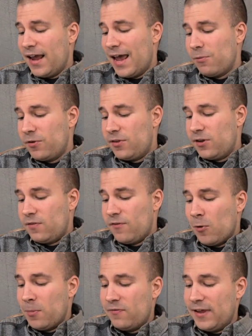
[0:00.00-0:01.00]
And with the
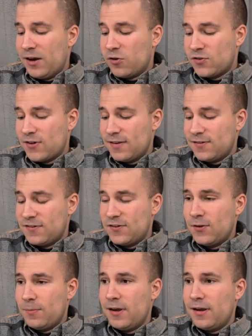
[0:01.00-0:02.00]
development of the interstate
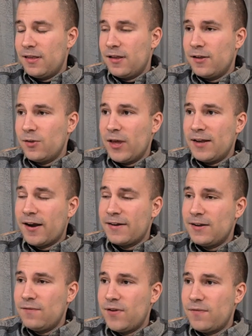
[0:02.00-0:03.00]
system in the late
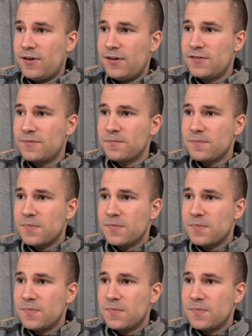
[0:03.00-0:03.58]
1950s,